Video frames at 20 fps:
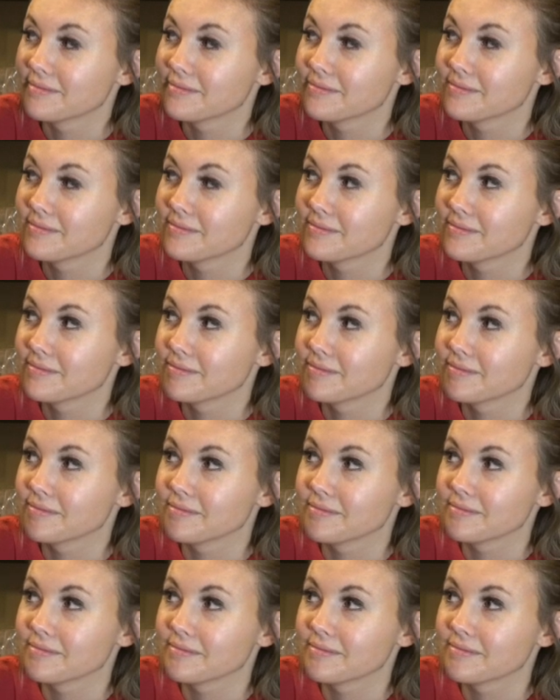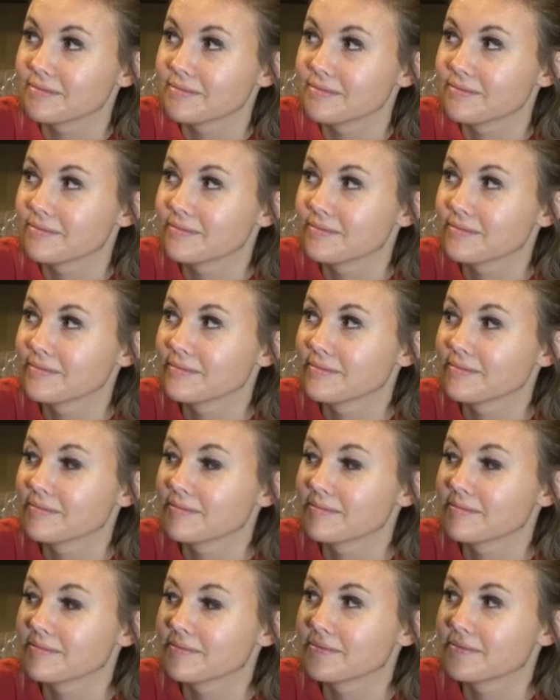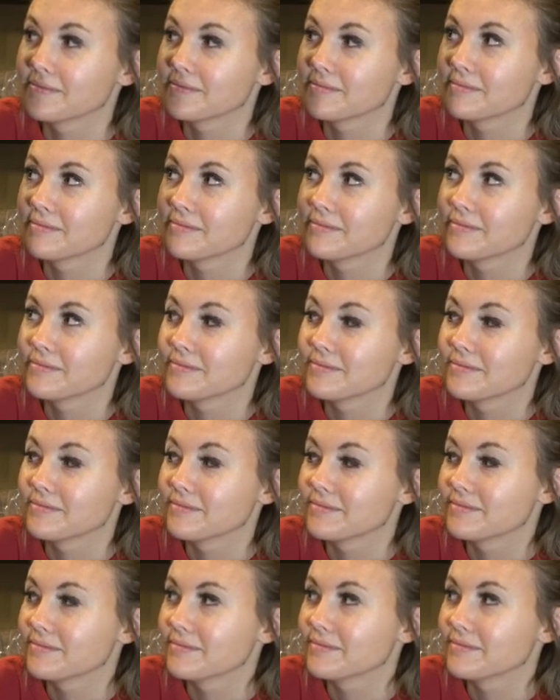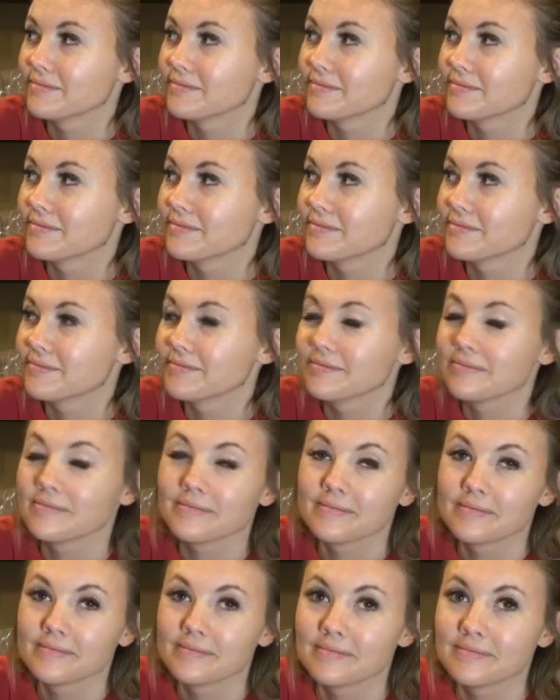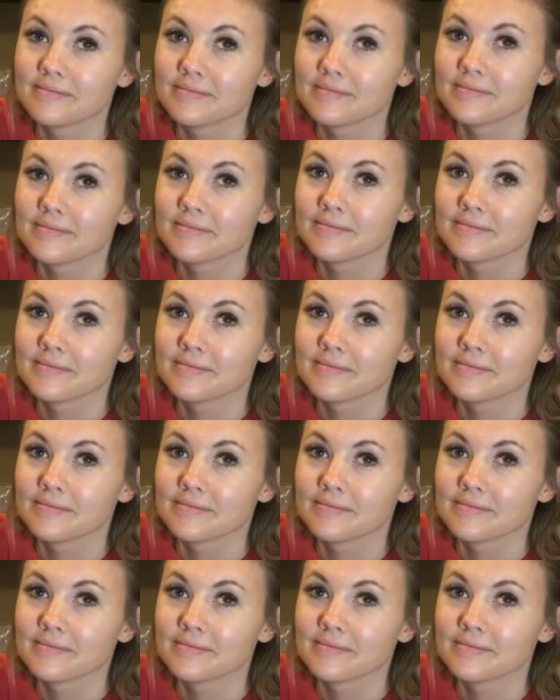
No words are spoken by the person on screen.